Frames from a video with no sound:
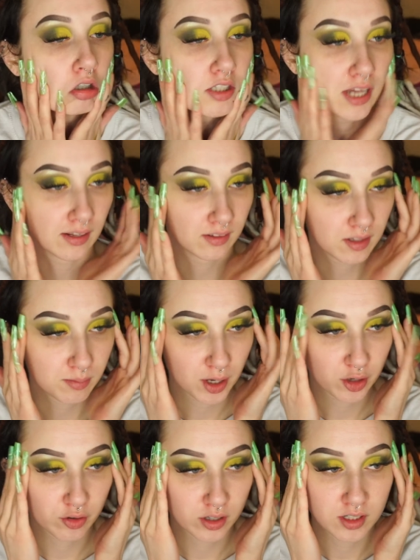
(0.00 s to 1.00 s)
Sadly,
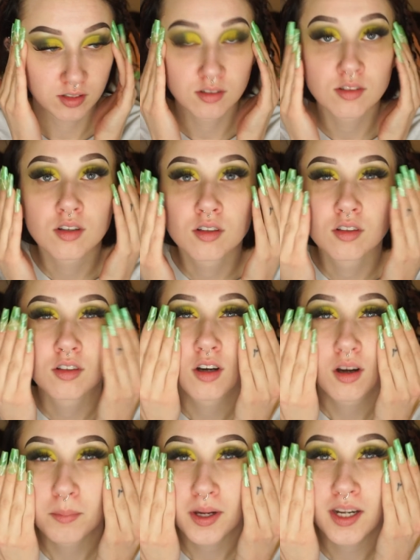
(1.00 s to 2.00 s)
my greens
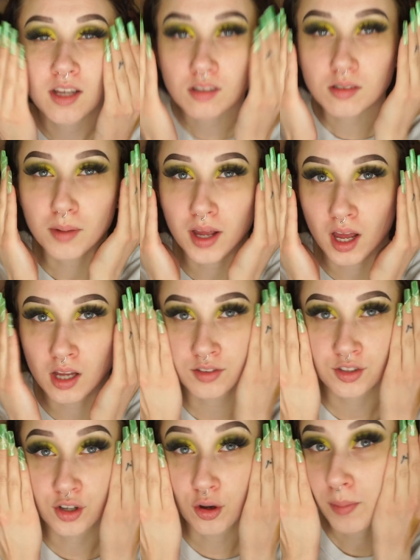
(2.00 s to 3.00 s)
on my nails and my
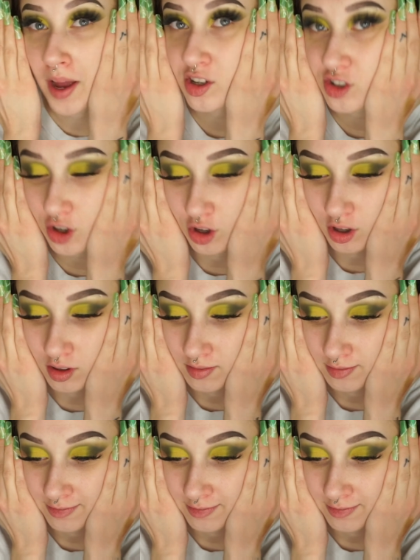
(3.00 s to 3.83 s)
eyes don't match at all.